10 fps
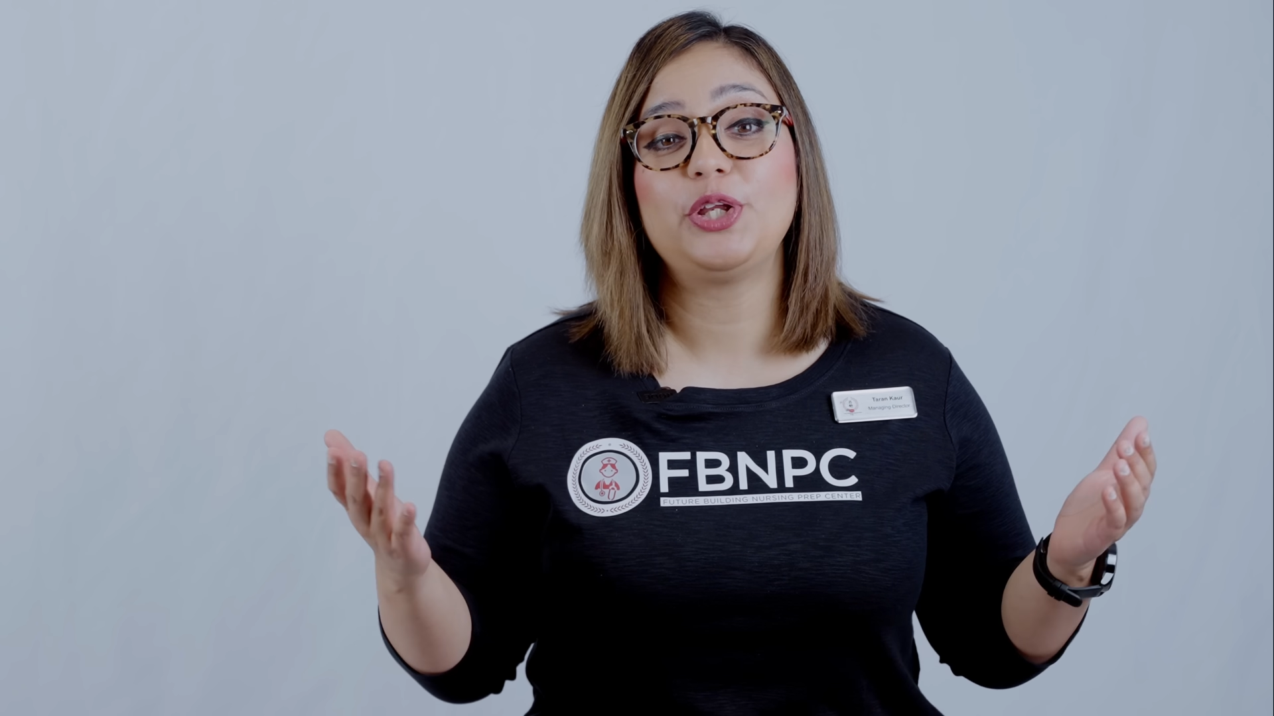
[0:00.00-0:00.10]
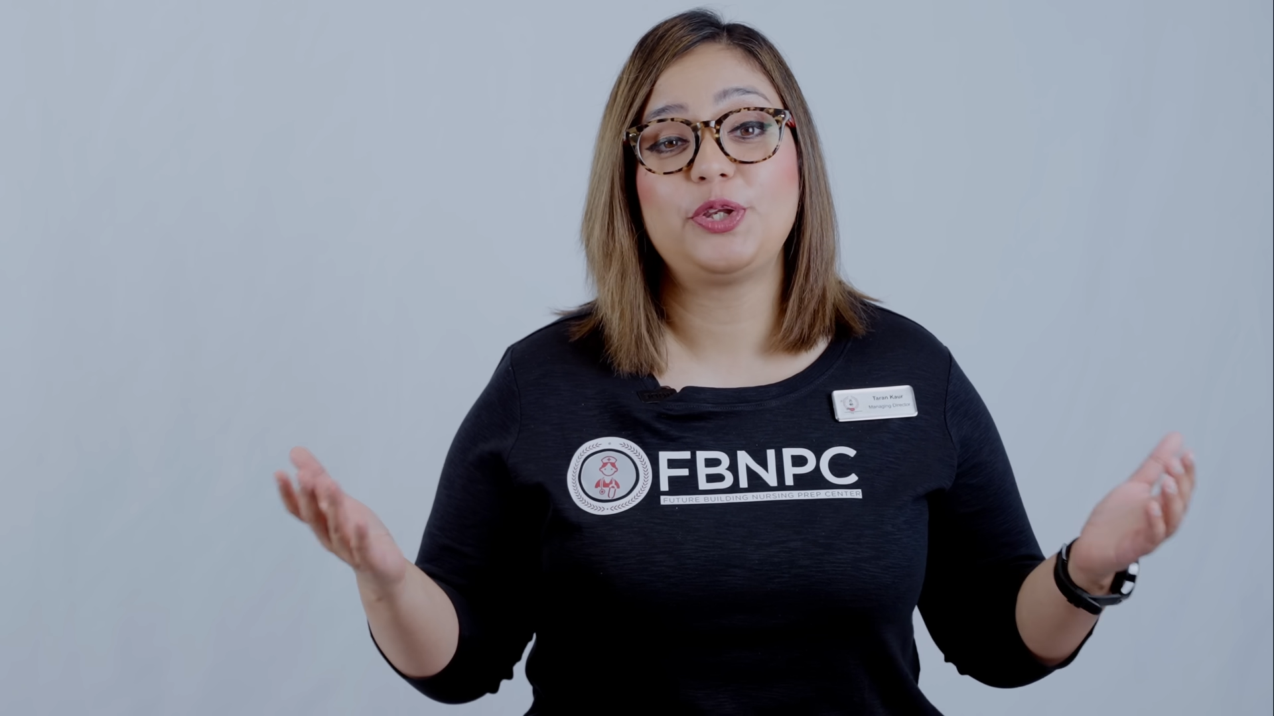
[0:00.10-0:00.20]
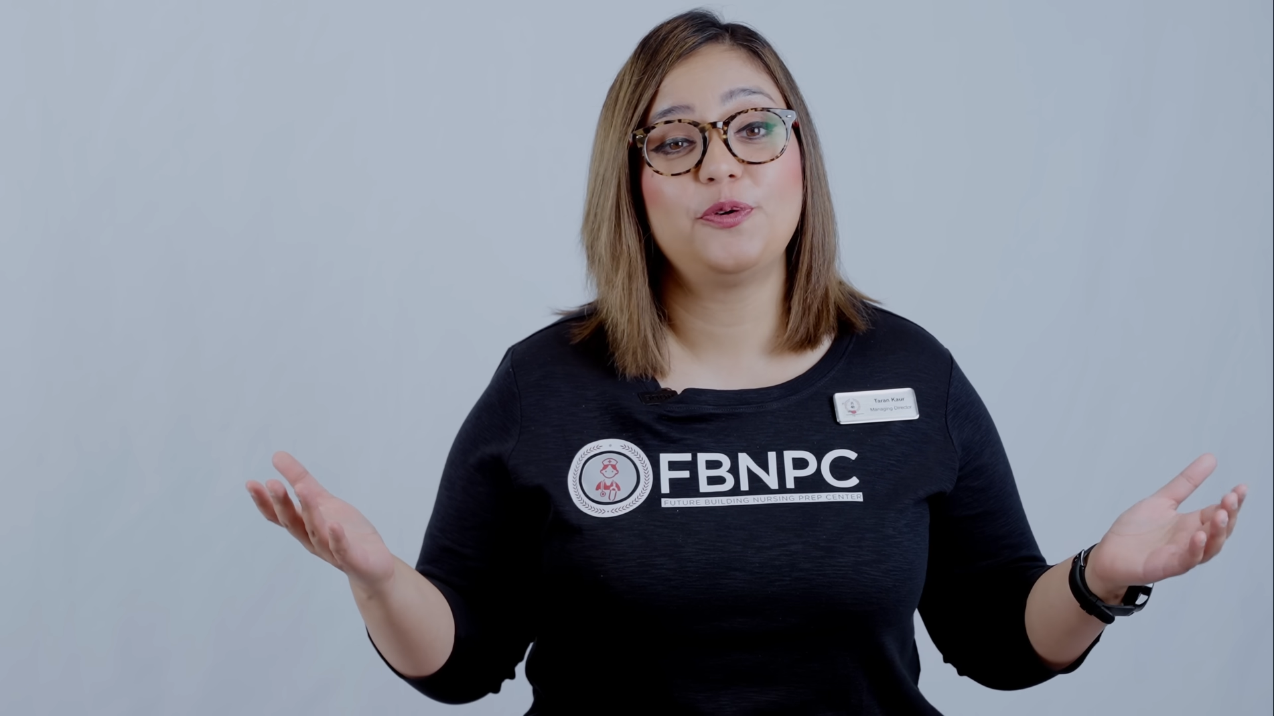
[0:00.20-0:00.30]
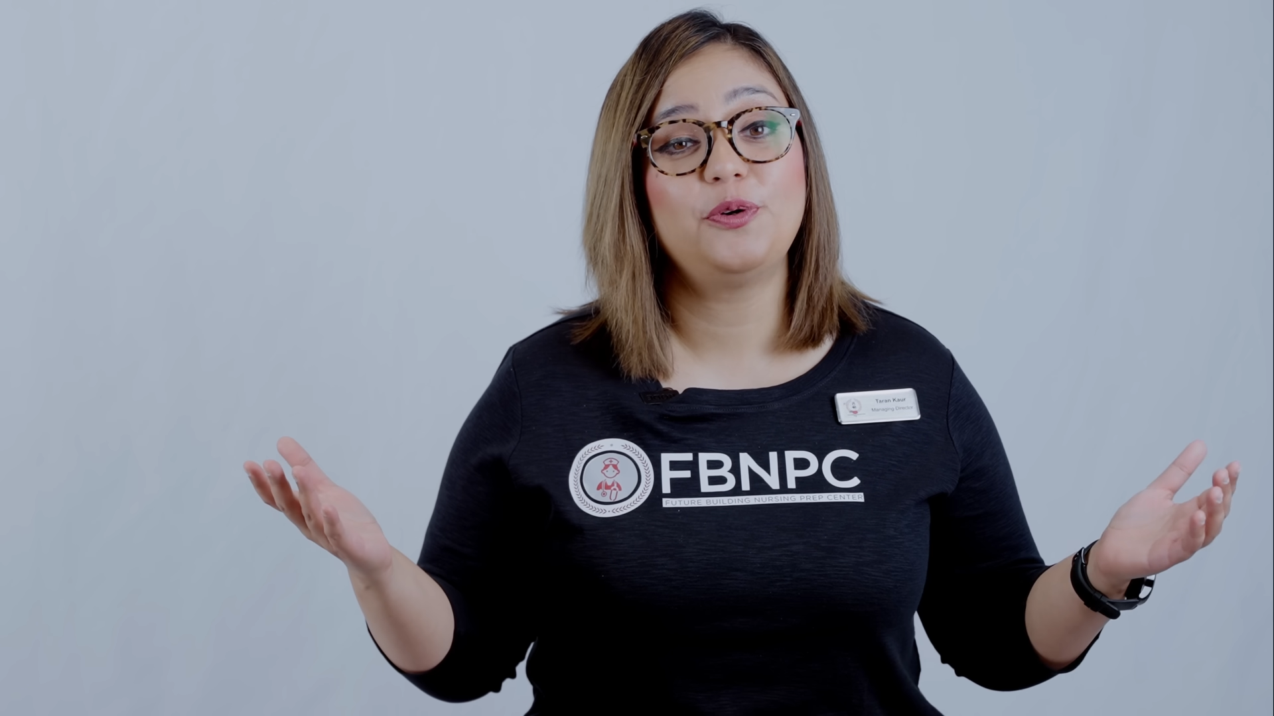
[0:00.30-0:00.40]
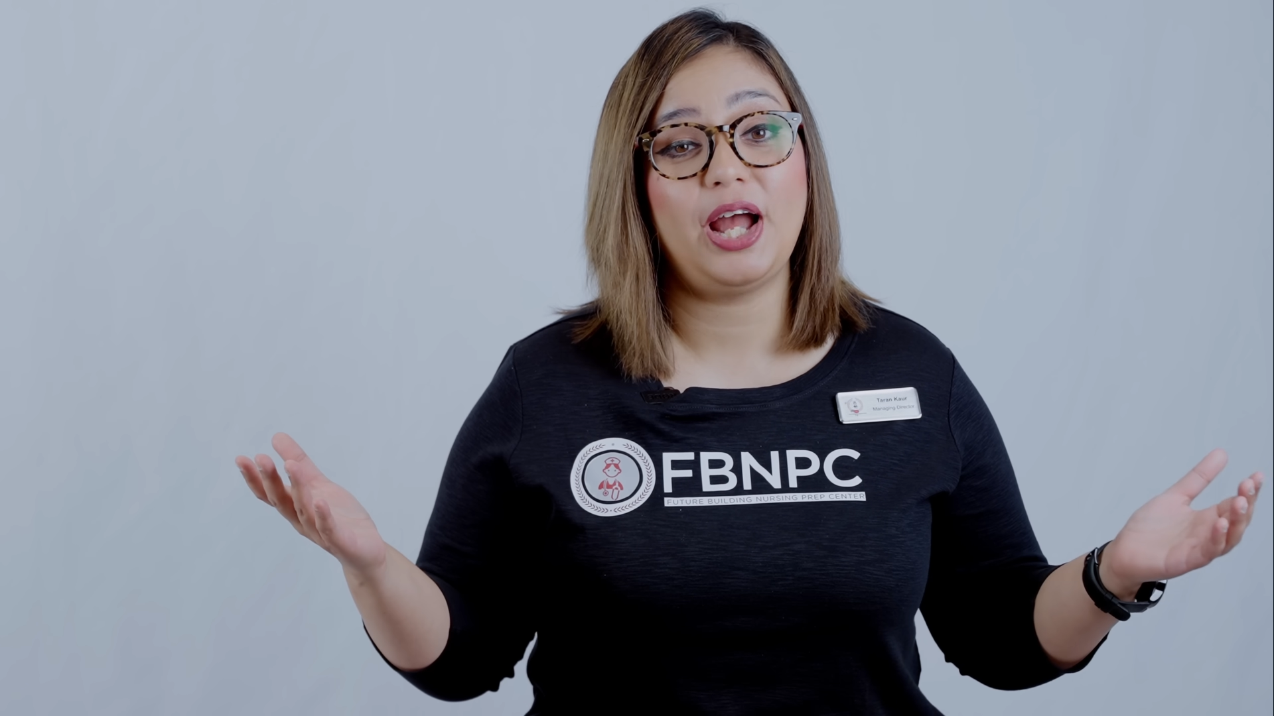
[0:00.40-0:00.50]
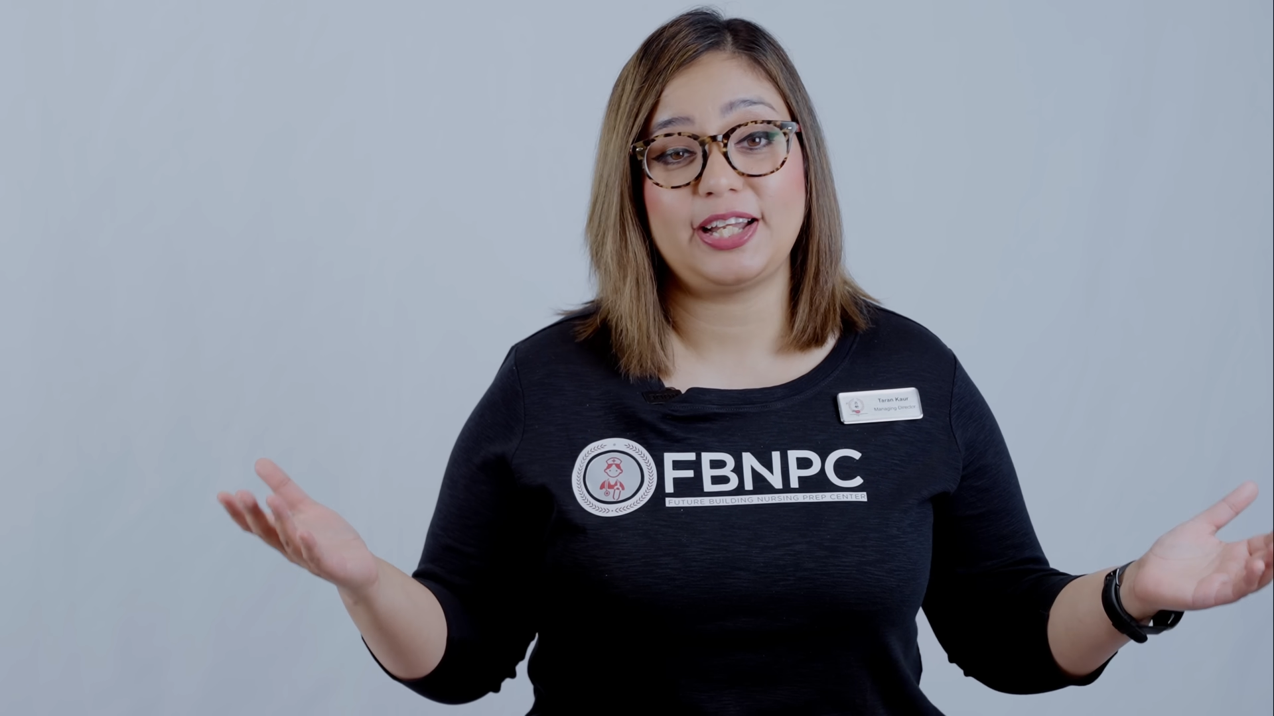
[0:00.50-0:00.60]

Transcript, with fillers: we do